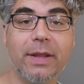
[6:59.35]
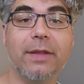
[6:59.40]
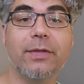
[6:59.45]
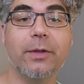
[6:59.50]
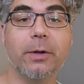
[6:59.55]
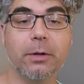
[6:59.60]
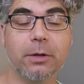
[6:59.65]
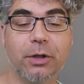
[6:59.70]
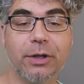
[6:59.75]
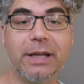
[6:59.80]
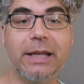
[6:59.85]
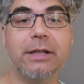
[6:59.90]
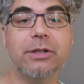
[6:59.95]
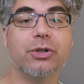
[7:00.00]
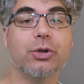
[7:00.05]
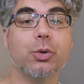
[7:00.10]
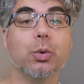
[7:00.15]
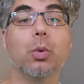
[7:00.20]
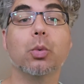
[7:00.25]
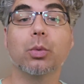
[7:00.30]
that they're looking
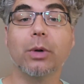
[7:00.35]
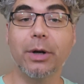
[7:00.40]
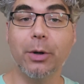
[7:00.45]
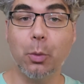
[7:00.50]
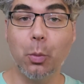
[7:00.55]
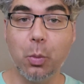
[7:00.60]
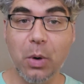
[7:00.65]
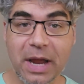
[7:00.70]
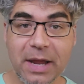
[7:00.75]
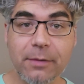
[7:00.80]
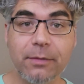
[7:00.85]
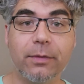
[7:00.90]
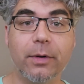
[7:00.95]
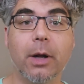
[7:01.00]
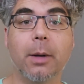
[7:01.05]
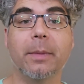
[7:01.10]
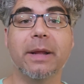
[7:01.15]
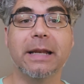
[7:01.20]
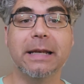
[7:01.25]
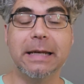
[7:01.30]
to run away
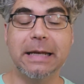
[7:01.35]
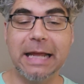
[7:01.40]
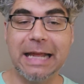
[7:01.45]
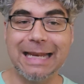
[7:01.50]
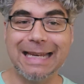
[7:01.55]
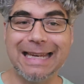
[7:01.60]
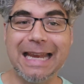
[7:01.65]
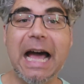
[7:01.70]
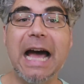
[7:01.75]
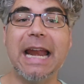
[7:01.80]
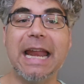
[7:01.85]
from and not